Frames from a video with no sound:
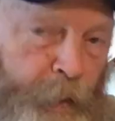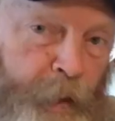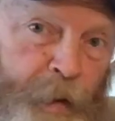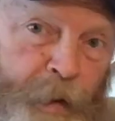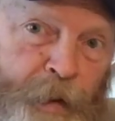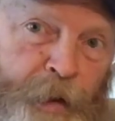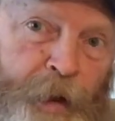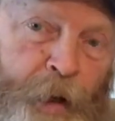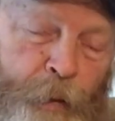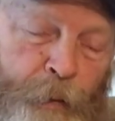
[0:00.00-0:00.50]

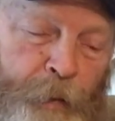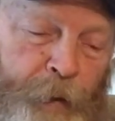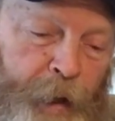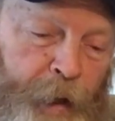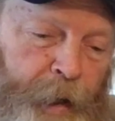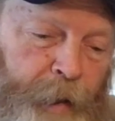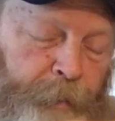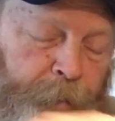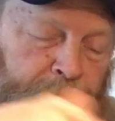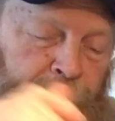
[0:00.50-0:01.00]

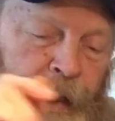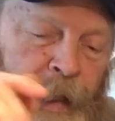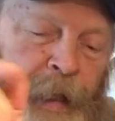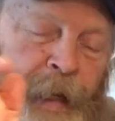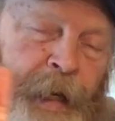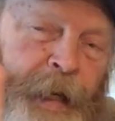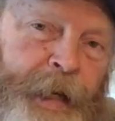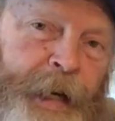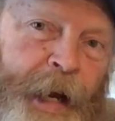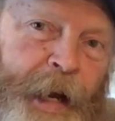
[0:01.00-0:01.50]
stovetop.
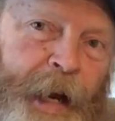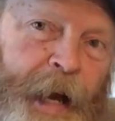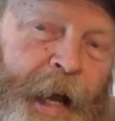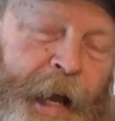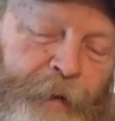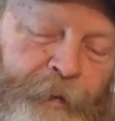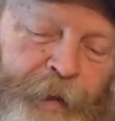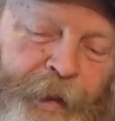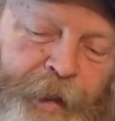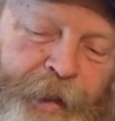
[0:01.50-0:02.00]
Now, I
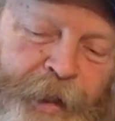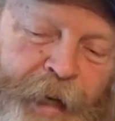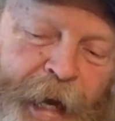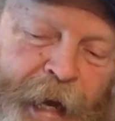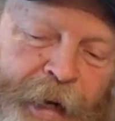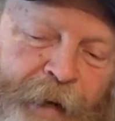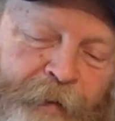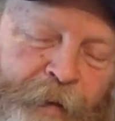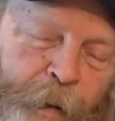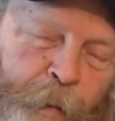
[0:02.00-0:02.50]
haven't
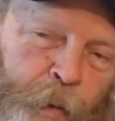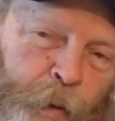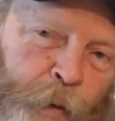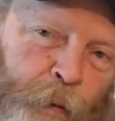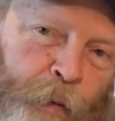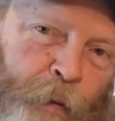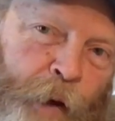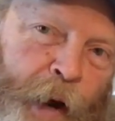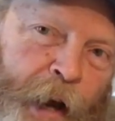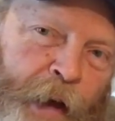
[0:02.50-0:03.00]
decided if I'm going to
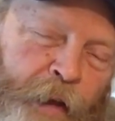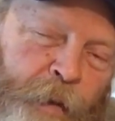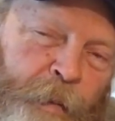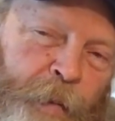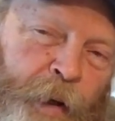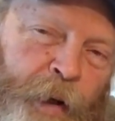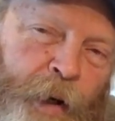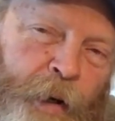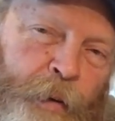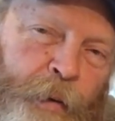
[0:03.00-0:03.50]
fry the
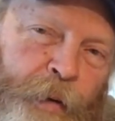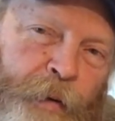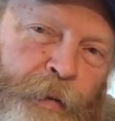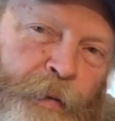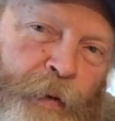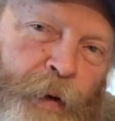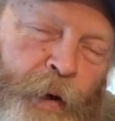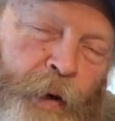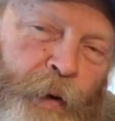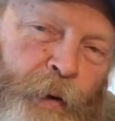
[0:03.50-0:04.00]
bologna
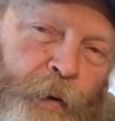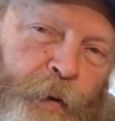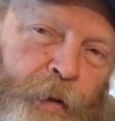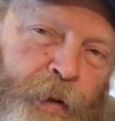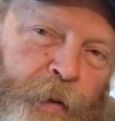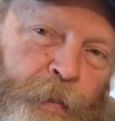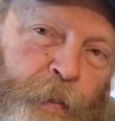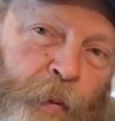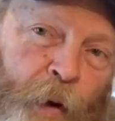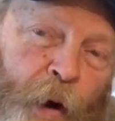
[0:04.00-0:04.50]

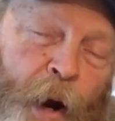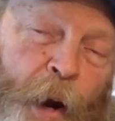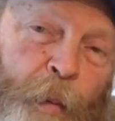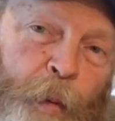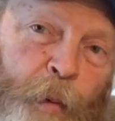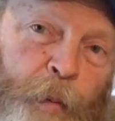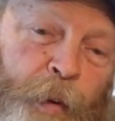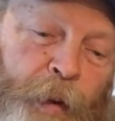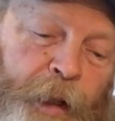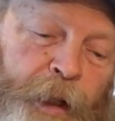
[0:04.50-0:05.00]
first,
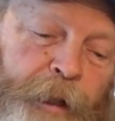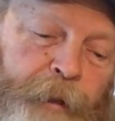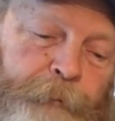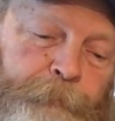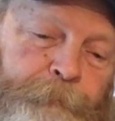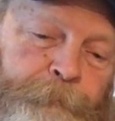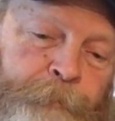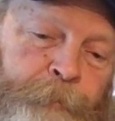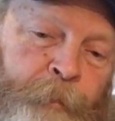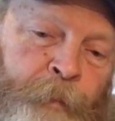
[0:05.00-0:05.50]
probably.
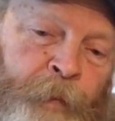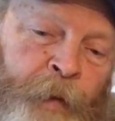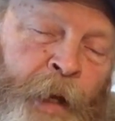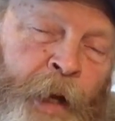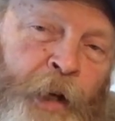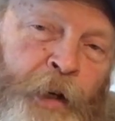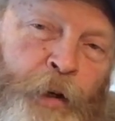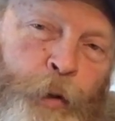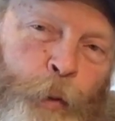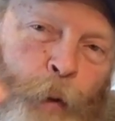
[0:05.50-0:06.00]

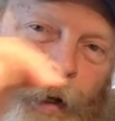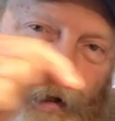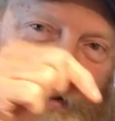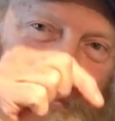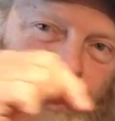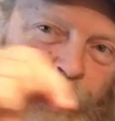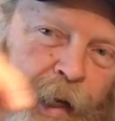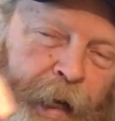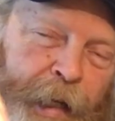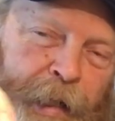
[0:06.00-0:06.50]
Do you all
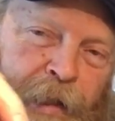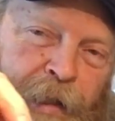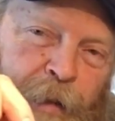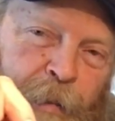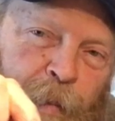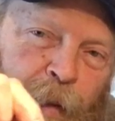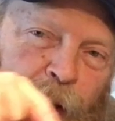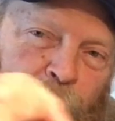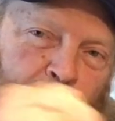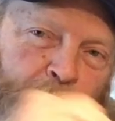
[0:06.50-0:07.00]
slice the
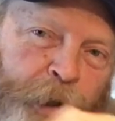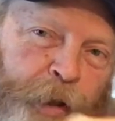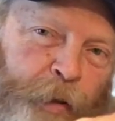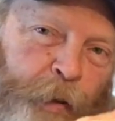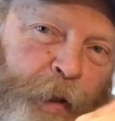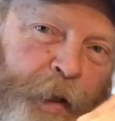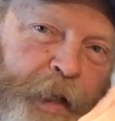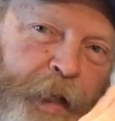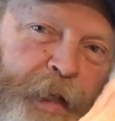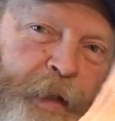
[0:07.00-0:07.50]
bologna so
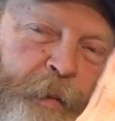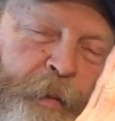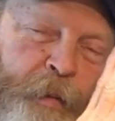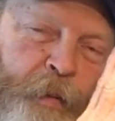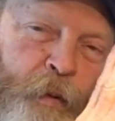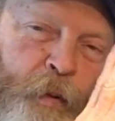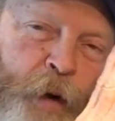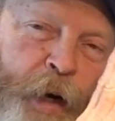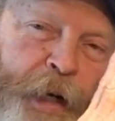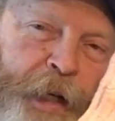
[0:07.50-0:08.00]
it doesn't
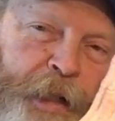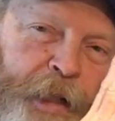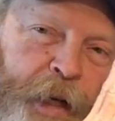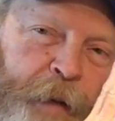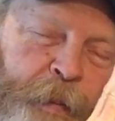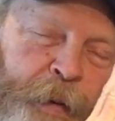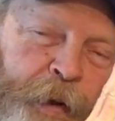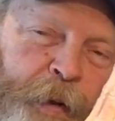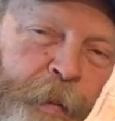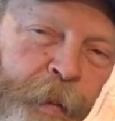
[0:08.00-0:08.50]
raise
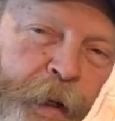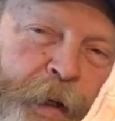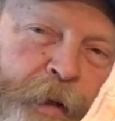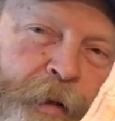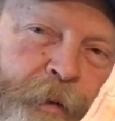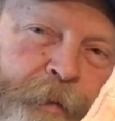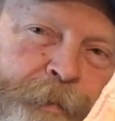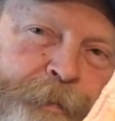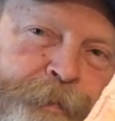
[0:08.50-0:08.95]
up in the middle?